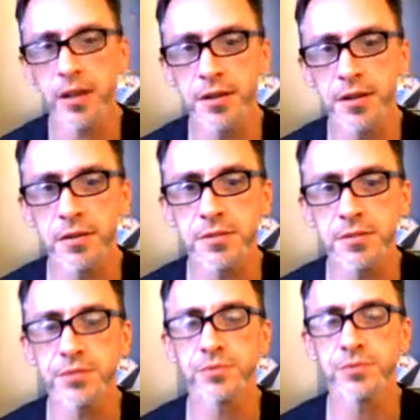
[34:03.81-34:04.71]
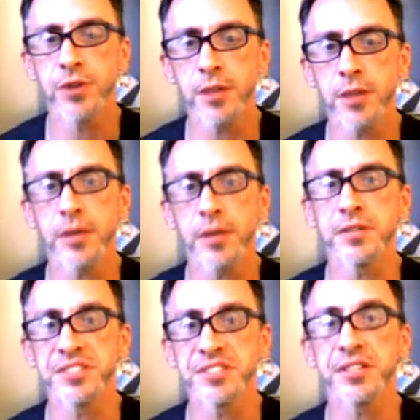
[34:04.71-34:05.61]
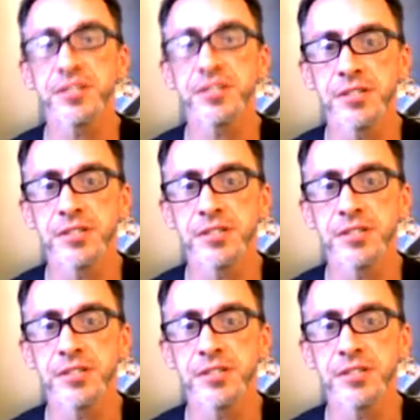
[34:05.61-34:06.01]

to talk about and discuss this,